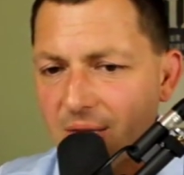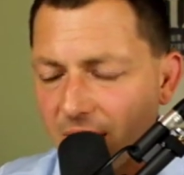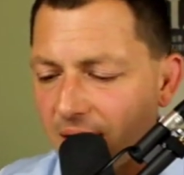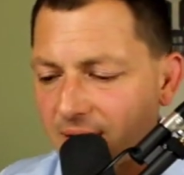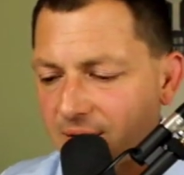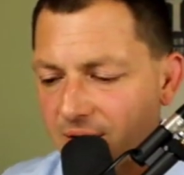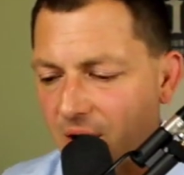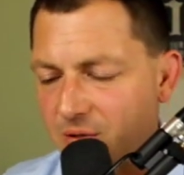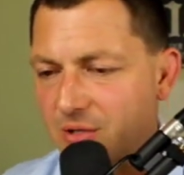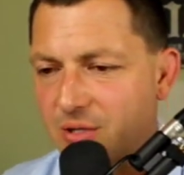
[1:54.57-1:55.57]
that
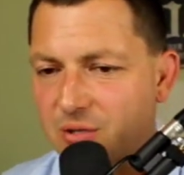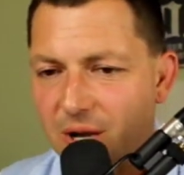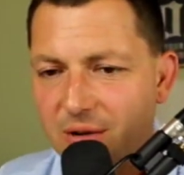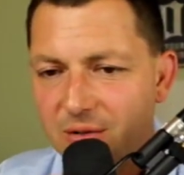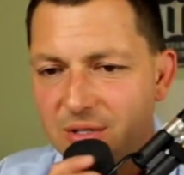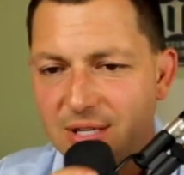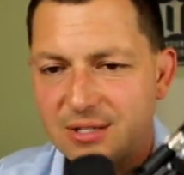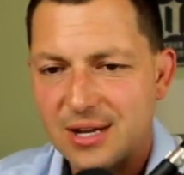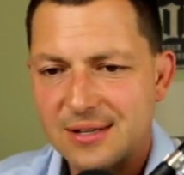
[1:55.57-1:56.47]
coaches and trainers teach